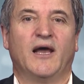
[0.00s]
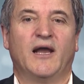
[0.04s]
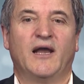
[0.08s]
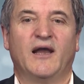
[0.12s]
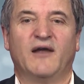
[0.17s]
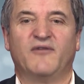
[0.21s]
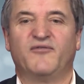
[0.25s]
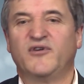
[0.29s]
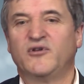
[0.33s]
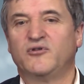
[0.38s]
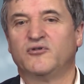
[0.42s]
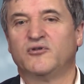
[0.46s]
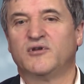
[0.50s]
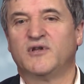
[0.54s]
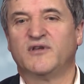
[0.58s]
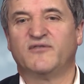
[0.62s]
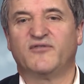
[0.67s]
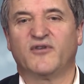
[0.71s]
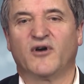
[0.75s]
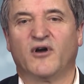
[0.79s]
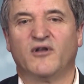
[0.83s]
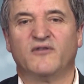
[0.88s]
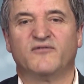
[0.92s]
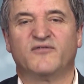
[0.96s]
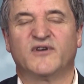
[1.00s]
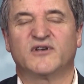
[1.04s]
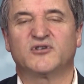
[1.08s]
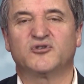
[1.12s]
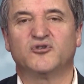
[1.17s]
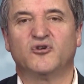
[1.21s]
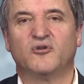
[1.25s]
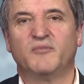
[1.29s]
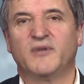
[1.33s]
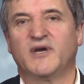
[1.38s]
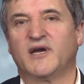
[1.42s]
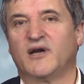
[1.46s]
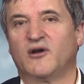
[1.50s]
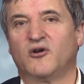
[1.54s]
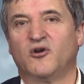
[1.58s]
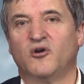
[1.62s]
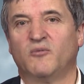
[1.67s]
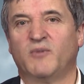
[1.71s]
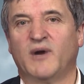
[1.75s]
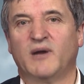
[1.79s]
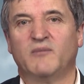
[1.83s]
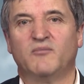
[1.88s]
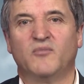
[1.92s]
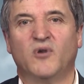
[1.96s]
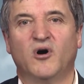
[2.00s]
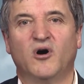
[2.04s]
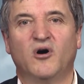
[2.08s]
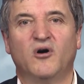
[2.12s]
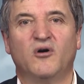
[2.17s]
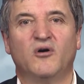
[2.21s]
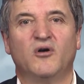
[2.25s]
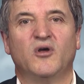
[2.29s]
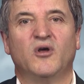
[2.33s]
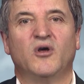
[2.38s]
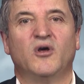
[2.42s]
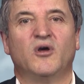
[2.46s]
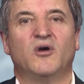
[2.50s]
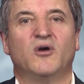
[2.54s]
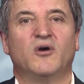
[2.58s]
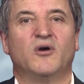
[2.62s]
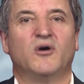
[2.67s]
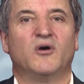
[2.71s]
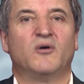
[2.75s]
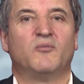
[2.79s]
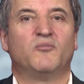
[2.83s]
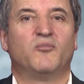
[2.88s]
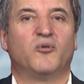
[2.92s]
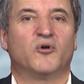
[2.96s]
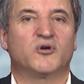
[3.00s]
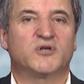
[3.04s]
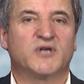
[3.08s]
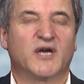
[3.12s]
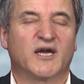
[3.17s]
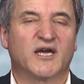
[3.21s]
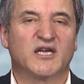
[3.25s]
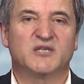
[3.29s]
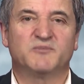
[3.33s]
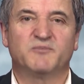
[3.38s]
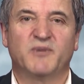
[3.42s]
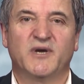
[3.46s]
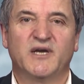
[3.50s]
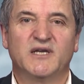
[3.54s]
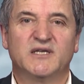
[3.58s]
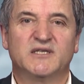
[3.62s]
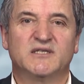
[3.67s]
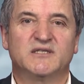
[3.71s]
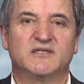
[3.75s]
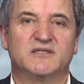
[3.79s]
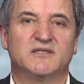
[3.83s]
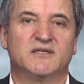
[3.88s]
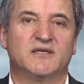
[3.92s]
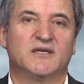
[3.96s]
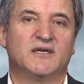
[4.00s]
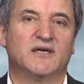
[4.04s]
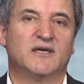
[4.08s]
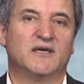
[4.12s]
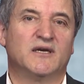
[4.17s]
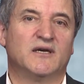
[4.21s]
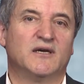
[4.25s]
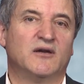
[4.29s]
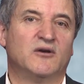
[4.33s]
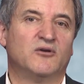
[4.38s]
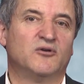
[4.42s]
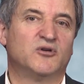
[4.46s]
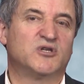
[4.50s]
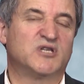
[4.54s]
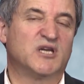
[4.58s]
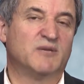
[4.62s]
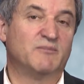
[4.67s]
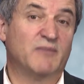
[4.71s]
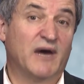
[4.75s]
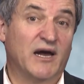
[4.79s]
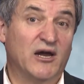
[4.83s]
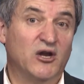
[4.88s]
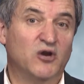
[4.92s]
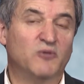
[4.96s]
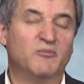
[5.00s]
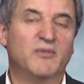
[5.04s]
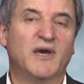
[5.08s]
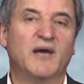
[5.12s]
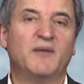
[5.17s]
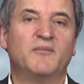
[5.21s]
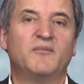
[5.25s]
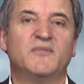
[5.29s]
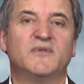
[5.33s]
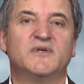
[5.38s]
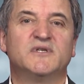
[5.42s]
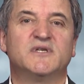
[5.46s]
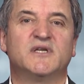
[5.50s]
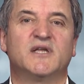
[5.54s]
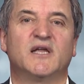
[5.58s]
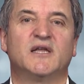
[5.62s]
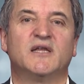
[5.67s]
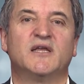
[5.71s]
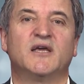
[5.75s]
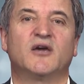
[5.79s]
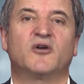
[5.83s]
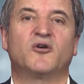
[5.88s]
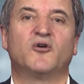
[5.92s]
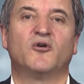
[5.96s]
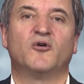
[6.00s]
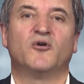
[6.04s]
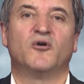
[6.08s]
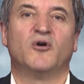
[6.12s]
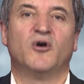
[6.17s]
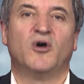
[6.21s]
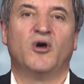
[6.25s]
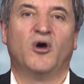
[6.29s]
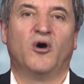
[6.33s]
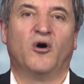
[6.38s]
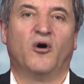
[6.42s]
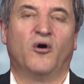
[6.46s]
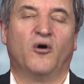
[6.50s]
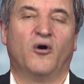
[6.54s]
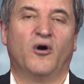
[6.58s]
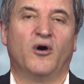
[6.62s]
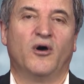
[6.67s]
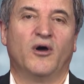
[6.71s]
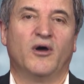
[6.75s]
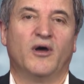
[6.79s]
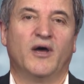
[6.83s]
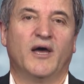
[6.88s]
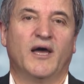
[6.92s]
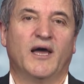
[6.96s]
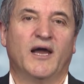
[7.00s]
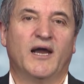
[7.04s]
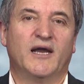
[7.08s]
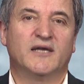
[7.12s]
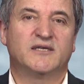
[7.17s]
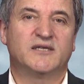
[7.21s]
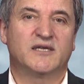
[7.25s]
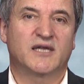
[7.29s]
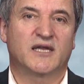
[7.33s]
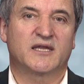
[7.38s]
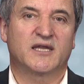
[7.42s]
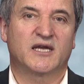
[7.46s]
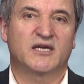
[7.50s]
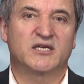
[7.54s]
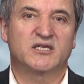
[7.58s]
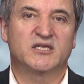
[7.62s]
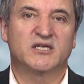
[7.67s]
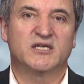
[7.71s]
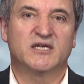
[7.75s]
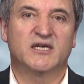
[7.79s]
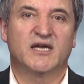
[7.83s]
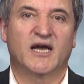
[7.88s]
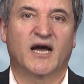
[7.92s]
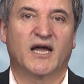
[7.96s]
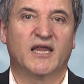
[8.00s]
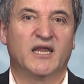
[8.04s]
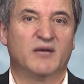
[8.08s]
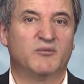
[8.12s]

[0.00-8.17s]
This was done in several different ways, but roughly for each species, the pattern is more or less the same.